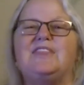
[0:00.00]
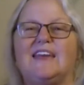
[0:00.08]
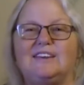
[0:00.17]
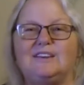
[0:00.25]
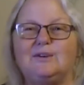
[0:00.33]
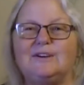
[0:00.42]

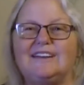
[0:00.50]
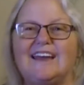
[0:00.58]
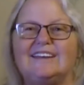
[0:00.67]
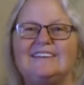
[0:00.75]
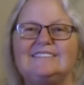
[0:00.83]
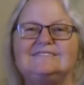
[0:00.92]
Thank you
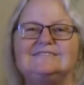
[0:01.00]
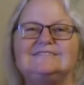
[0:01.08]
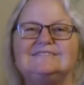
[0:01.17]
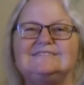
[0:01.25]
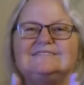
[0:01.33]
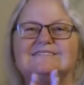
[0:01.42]
again.
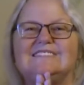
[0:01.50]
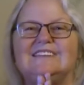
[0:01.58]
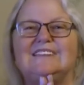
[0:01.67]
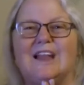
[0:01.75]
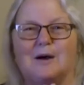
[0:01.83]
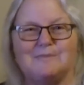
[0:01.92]

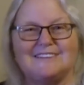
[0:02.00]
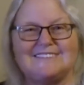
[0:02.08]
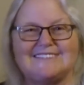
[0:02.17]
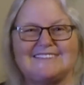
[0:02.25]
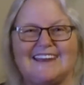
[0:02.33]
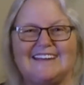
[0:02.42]

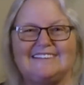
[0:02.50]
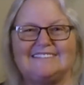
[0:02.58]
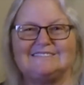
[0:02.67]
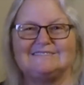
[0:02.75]
Namaste.